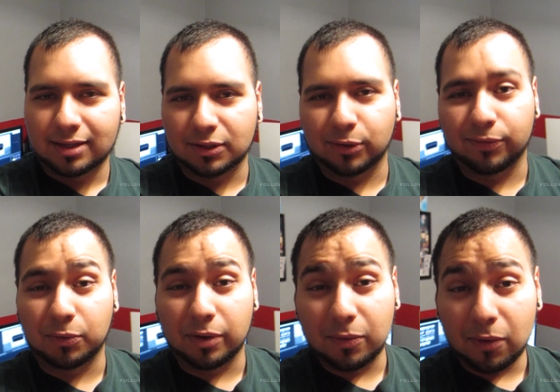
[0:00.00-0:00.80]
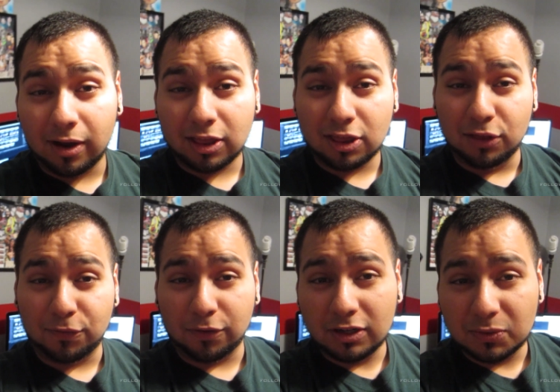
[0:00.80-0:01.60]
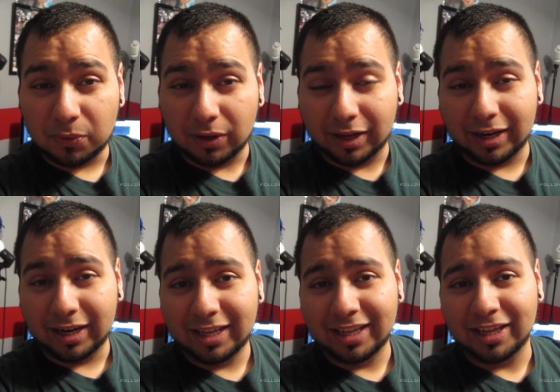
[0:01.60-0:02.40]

So if you want to watch the first one